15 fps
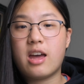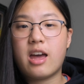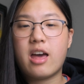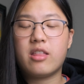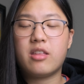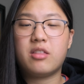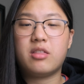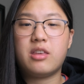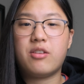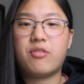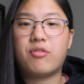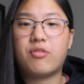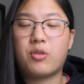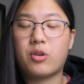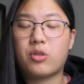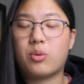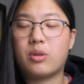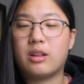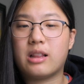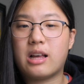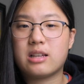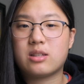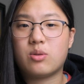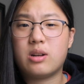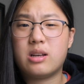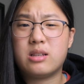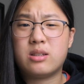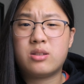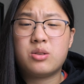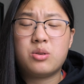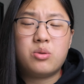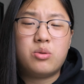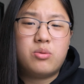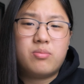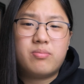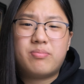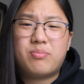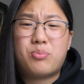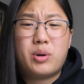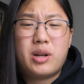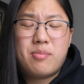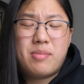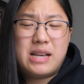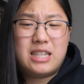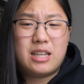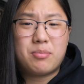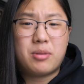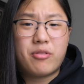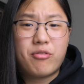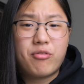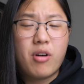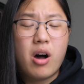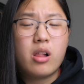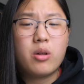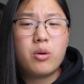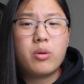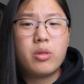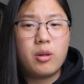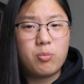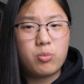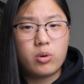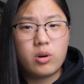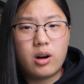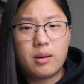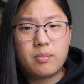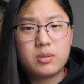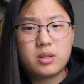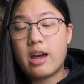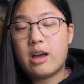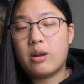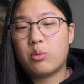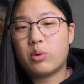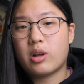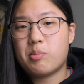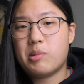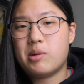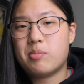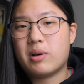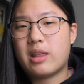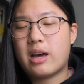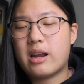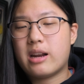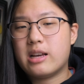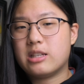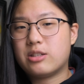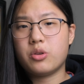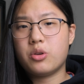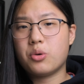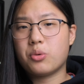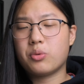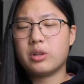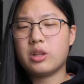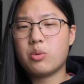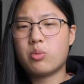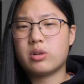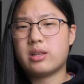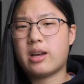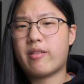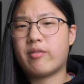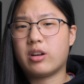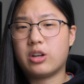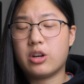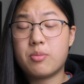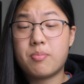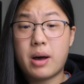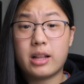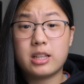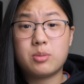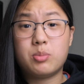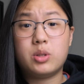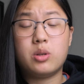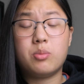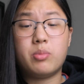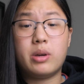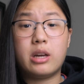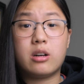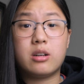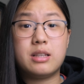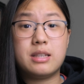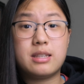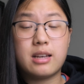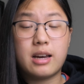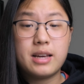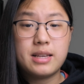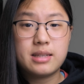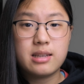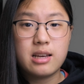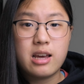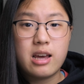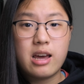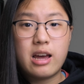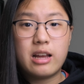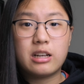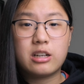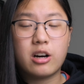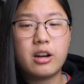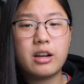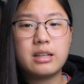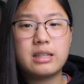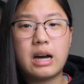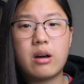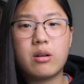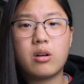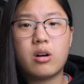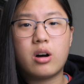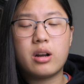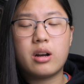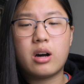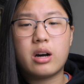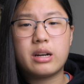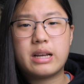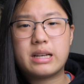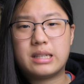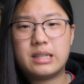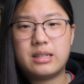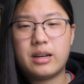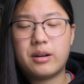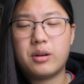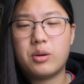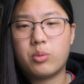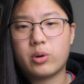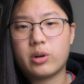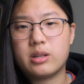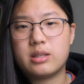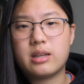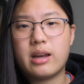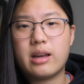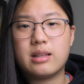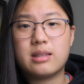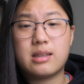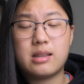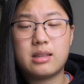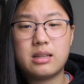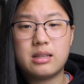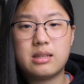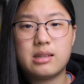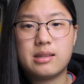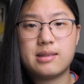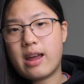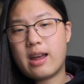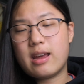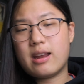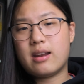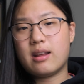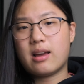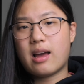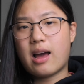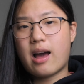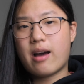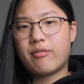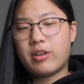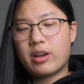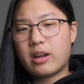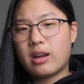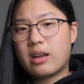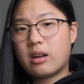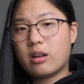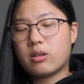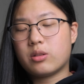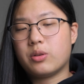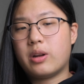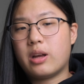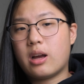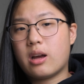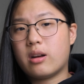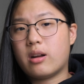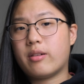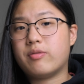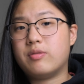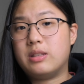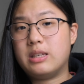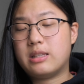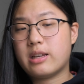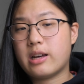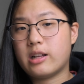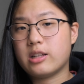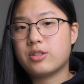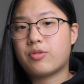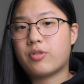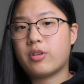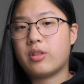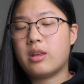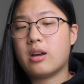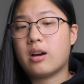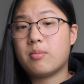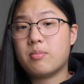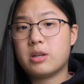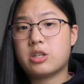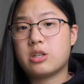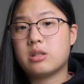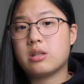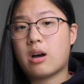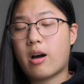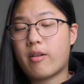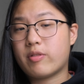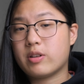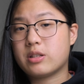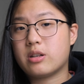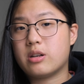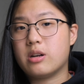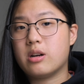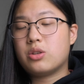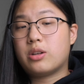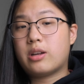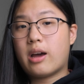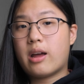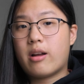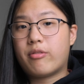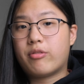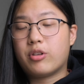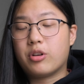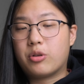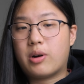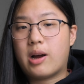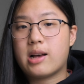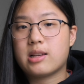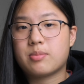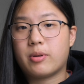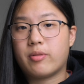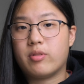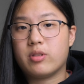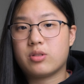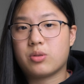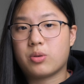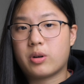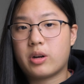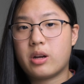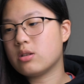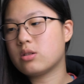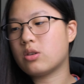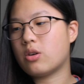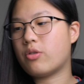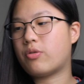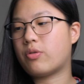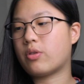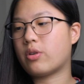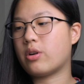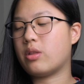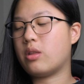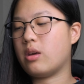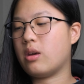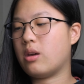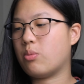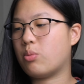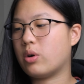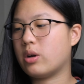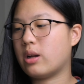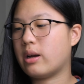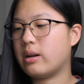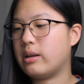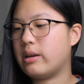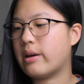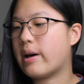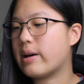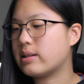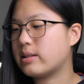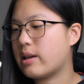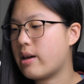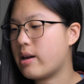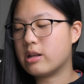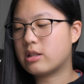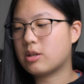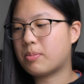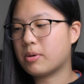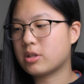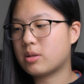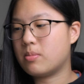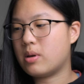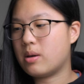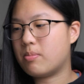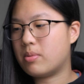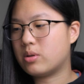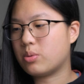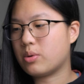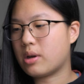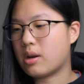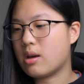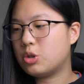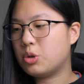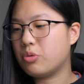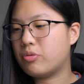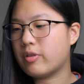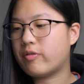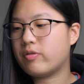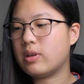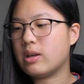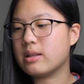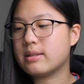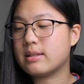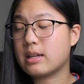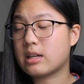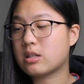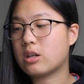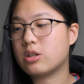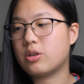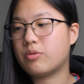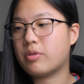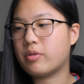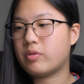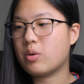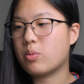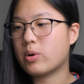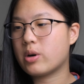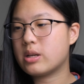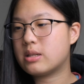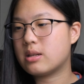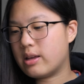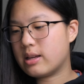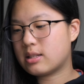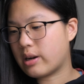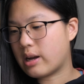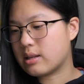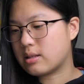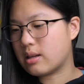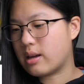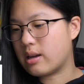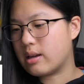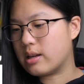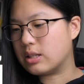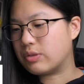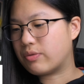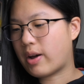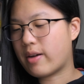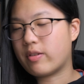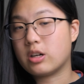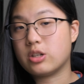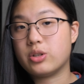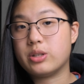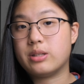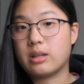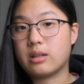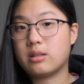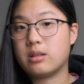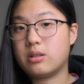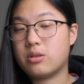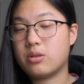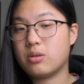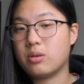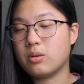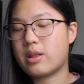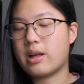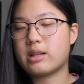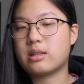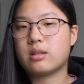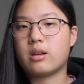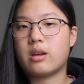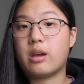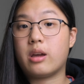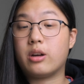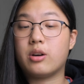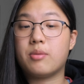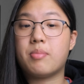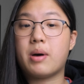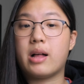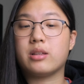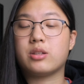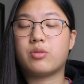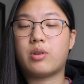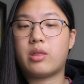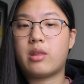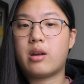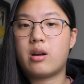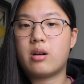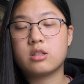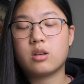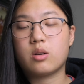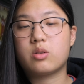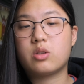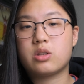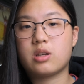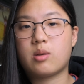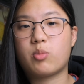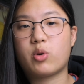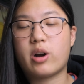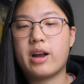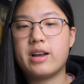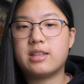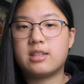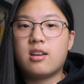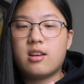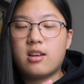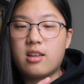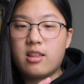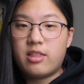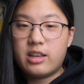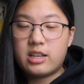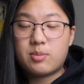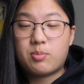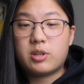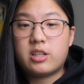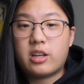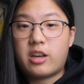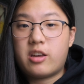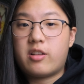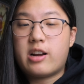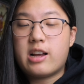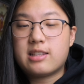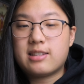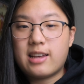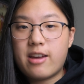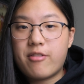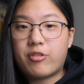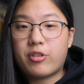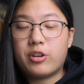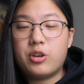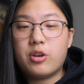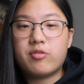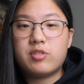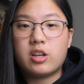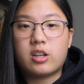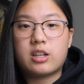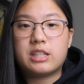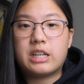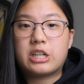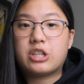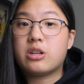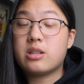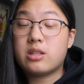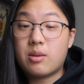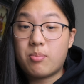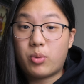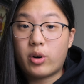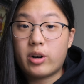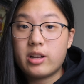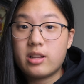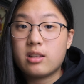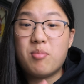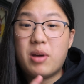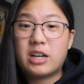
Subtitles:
And then the fourth one, the last one, is to pretty basic, but follow the prompt. And what I mean by that is you really want to have a good balance between being concise and cutting down on unnecessary words and sentences, and having and including enough details for the admissions officer to get a full grasp of the story. So for the one idea essay, it's supposed to be between 250 and 650 words. This essay is 562. So that's a good balance right there. So to summarize, this particular essay for UofT architecture is important.